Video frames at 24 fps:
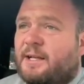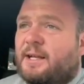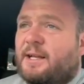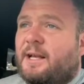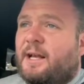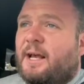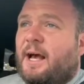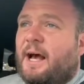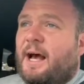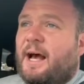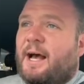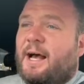
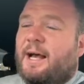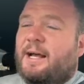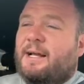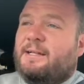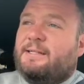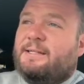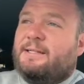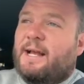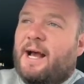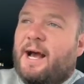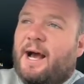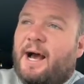
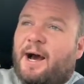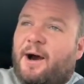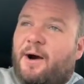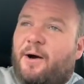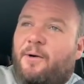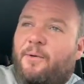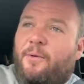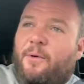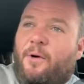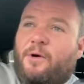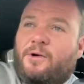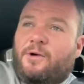And
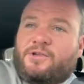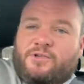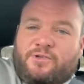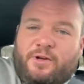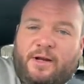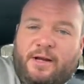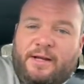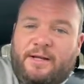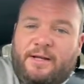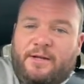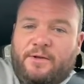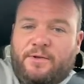our
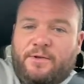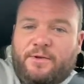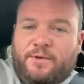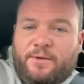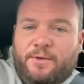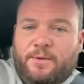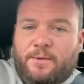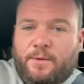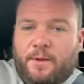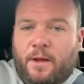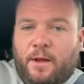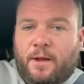
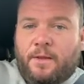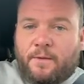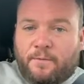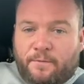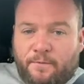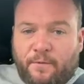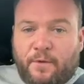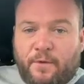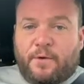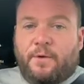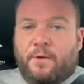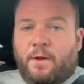Australian,
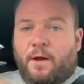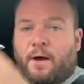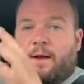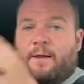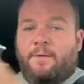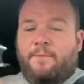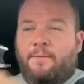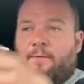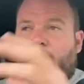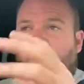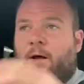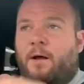
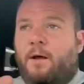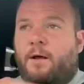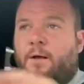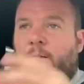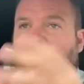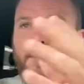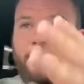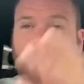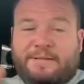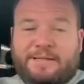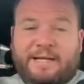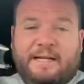
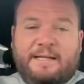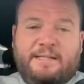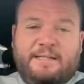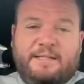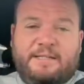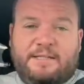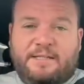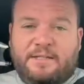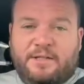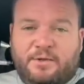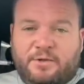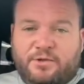the
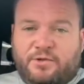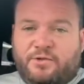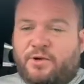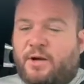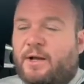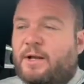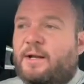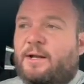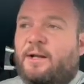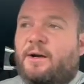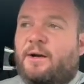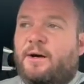percentage in
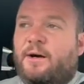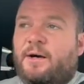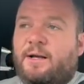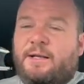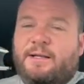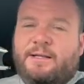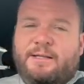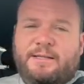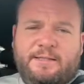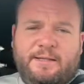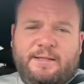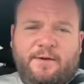Australia
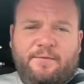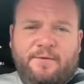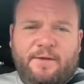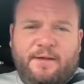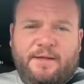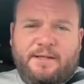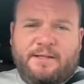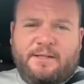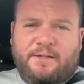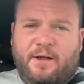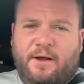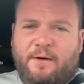is, I
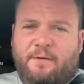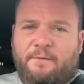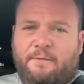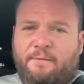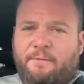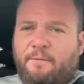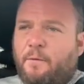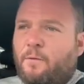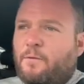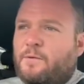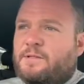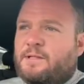think it's like
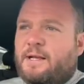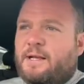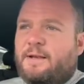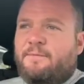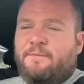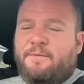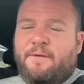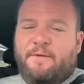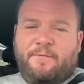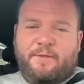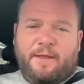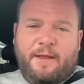
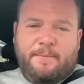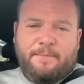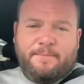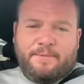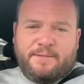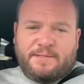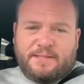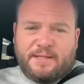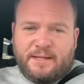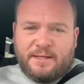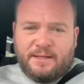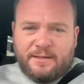
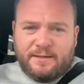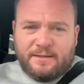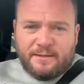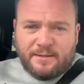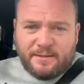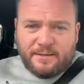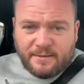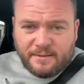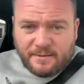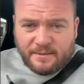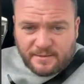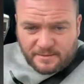14-15%.
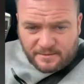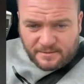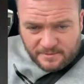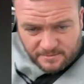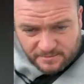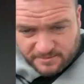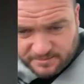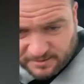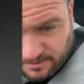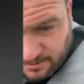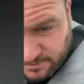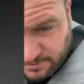
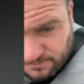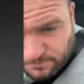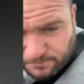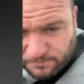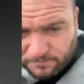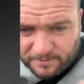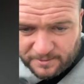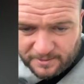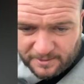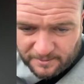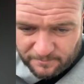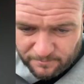So,
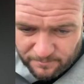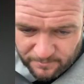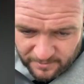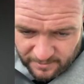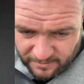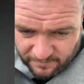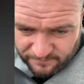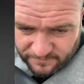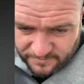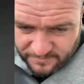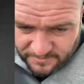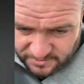wicked, we
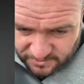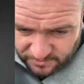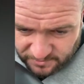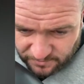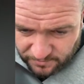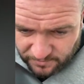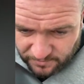love you too.